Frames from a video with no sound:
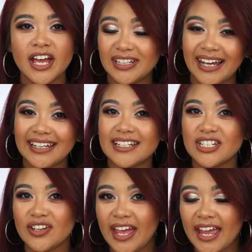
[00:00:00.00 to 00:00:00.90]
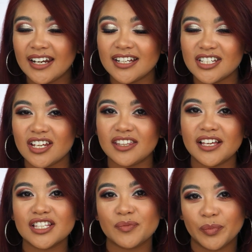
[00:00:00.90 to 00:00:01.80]
Do you like it? Do you hate it? Do you
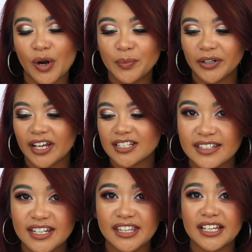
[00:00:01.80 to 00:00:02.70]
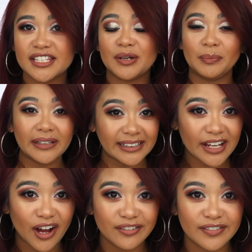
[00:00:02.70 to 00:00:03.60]
think it's appropriate? Do you think it's
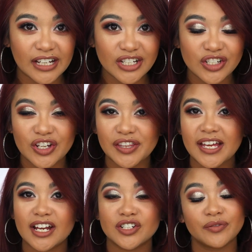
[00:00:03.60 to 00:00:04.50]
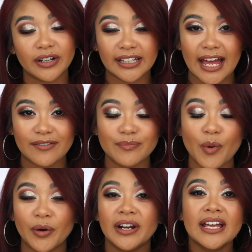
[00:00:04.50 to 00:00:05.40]
completely off niche? Do you think I should really have
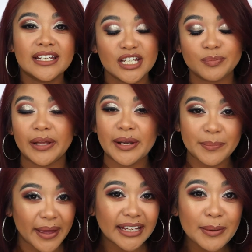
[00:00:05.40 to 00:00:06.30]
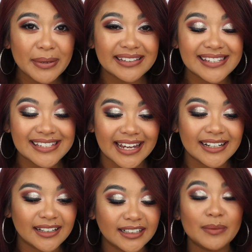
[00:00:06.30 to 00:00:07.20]
more displayed makeup
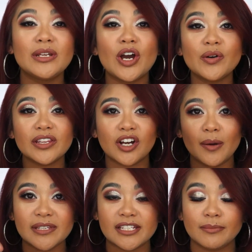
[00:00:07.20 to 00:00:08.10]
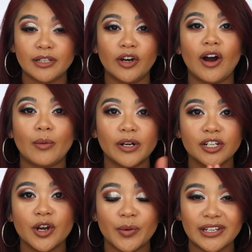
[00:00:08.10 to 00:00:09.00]
instead? Let me know in the comments down below. I want
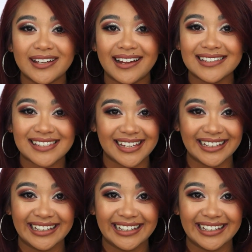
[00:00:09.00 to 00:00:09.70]
to know what you guys think.